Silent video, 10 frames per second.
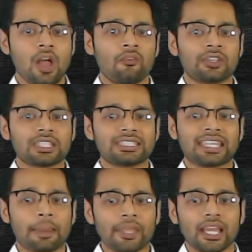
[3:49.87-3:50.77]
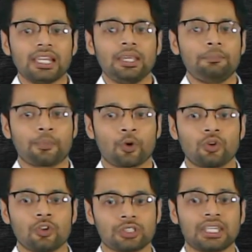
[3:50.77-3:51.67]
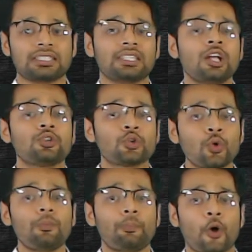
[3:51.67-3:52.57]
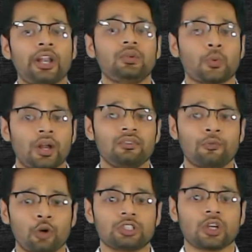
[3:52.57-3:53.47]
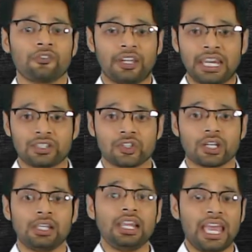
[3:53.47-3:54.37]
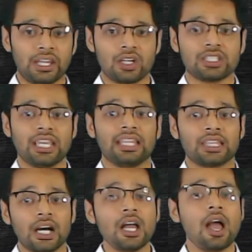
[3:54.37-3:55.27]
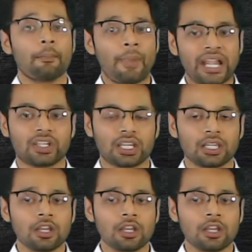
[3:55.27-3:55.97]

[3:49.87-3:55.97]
which is chemically produces 2.1 volts of electrical energy in the battery.